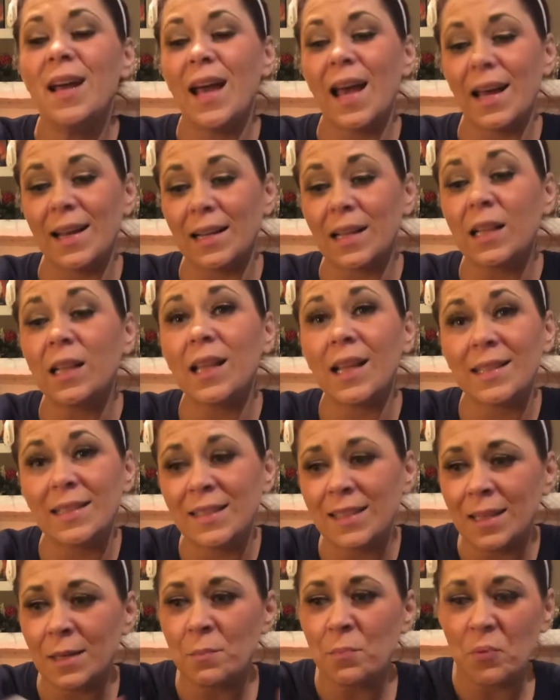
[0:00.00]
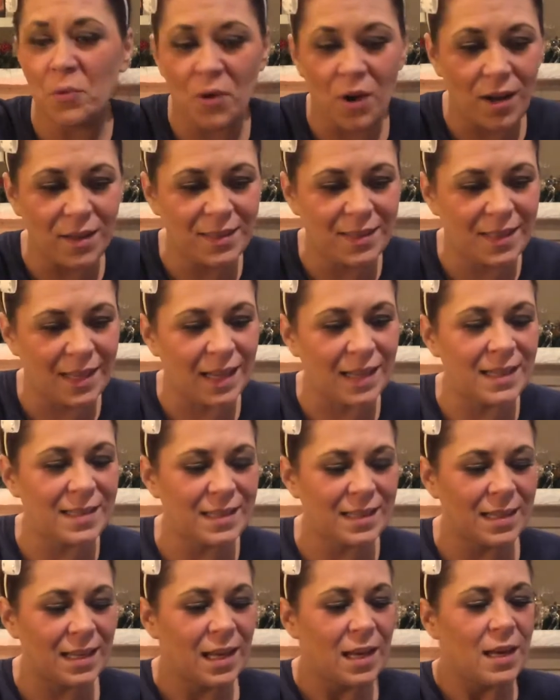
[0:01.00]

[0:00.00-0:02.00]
and a cleansing process